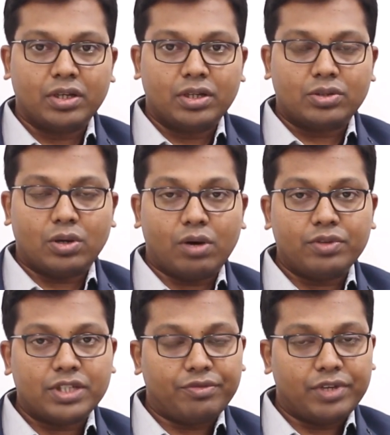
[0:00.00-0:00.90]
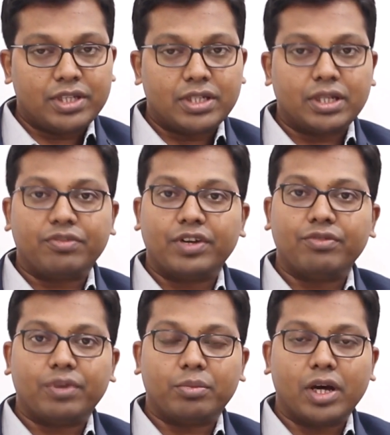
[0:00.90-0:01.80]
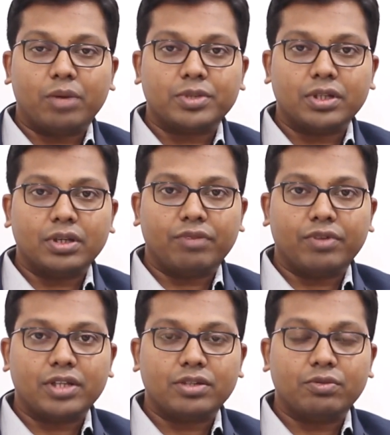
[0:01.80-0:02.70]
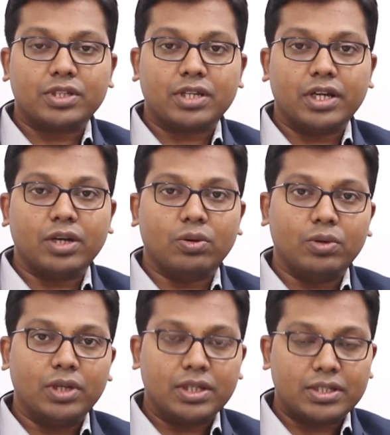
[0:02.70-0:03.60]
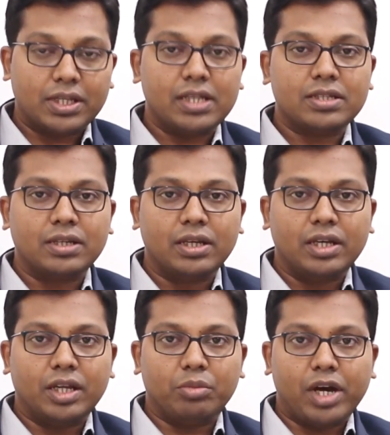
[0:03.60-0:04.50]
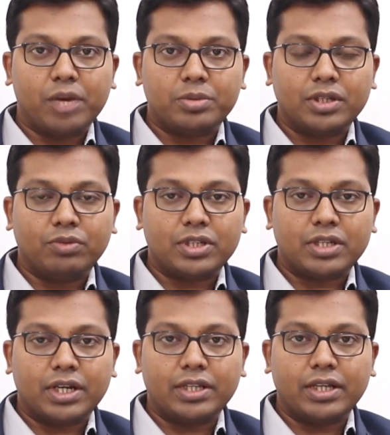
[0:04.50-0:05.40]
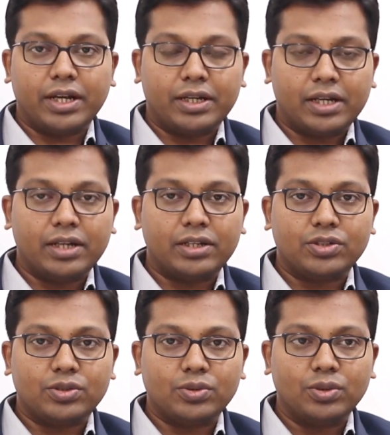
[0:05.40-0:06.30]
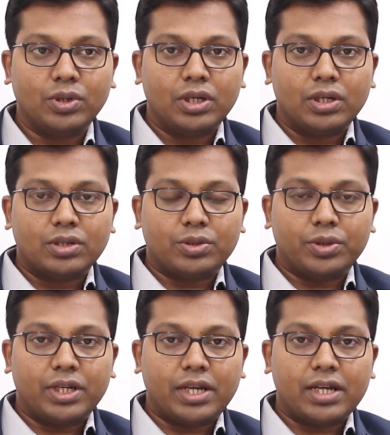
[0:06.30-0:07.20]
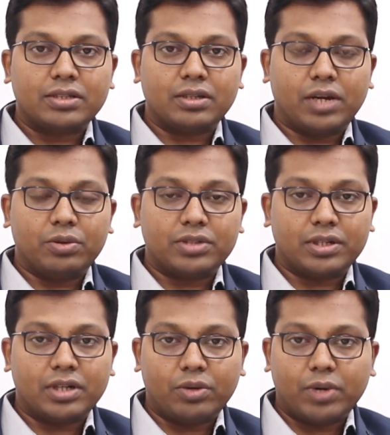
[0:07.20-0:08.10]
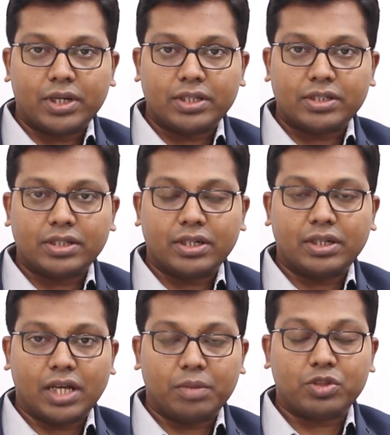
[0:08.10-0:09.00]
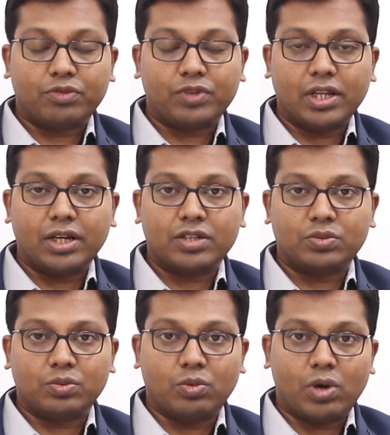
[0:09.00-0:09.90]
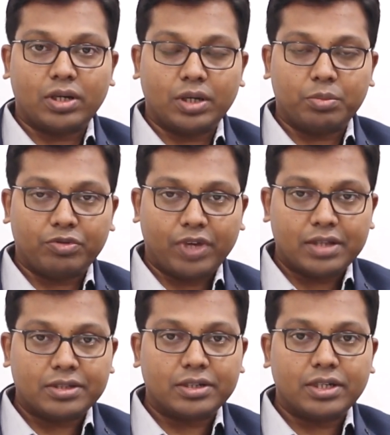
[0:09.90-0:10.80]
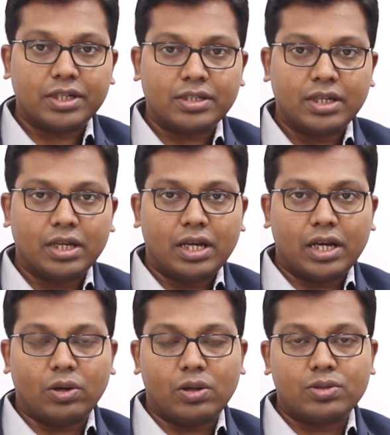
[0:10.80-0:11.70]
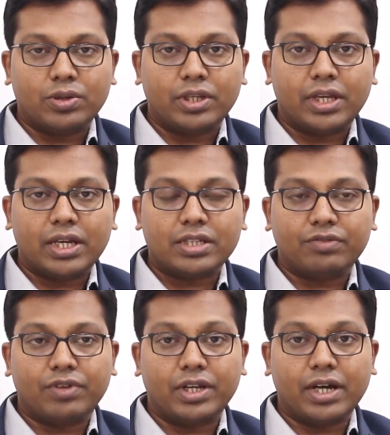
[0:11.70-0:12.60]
So how is FNAC different from biopsy? FNAC we study only the cells. In biopsy we study the entire tissue. So it has certain advantages in types of telling us what type of cancer it is, and also in case if any